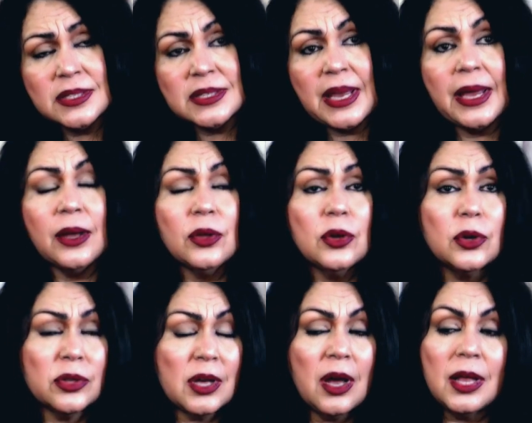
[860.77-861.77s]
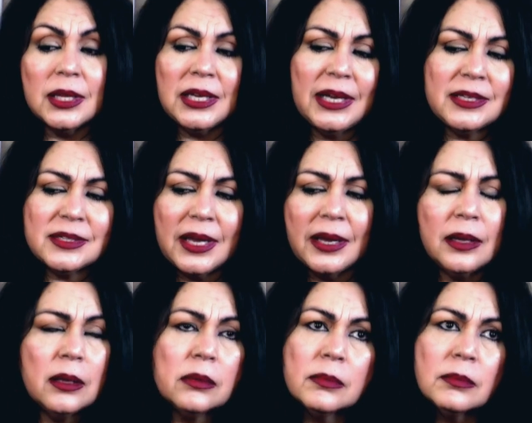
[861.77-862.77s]
sale or the holiday
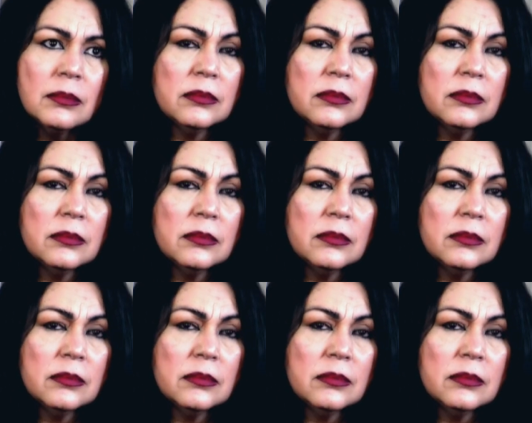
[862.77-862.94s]
sale,